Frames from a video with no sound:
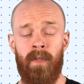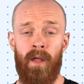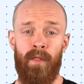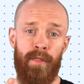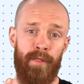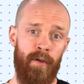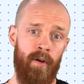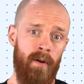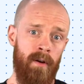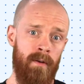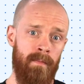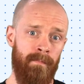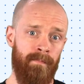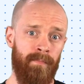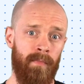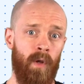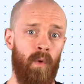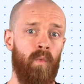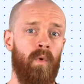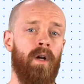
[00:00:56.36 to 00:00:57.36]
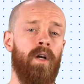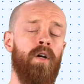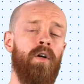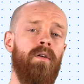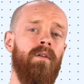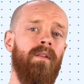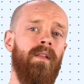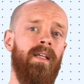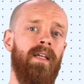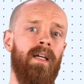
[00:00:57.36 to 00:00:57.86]
And third, we're
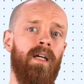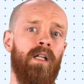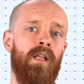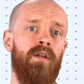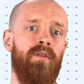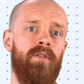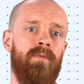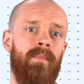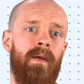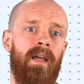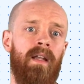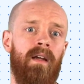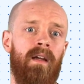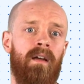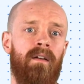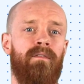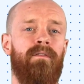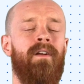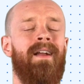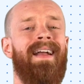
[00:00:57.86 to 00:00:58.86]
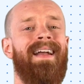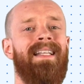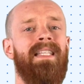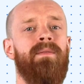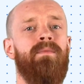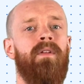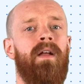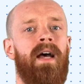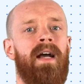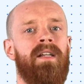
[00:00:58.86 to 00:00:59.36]
currently in closed beta for
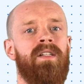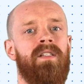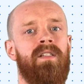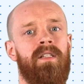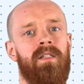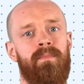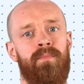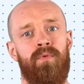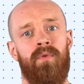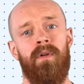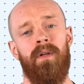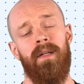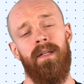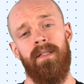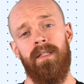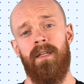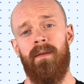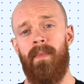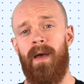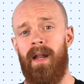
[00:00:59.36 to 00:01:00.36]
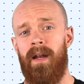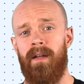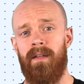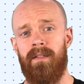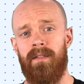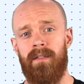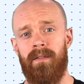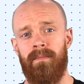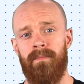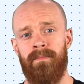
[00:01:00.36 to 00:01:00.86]
Ansible Action support in
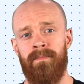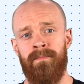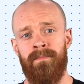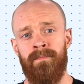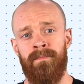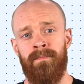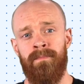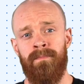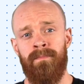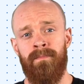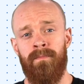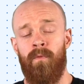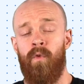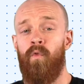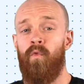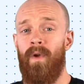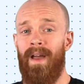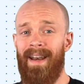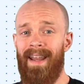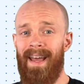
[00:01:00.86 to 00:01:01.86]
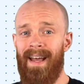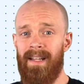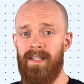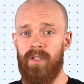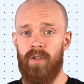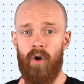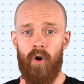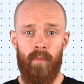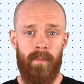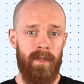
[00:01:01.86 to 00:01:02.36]
Schematics. Red
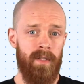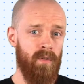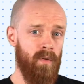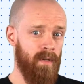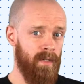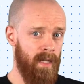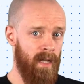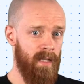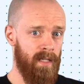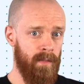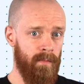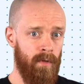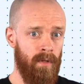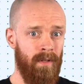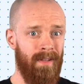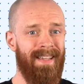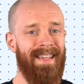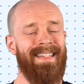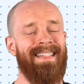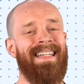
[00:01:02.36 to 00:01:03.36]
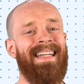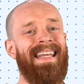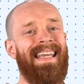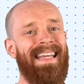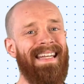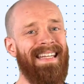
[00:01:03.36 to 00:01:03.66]
Hat's open source Ansible is an